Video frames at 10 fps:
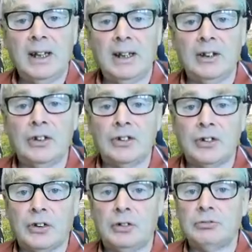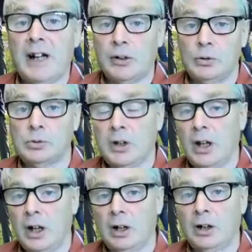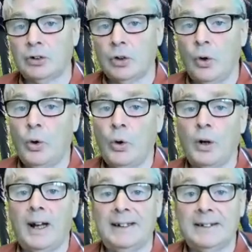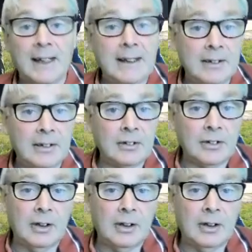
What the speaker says: is the record card or a date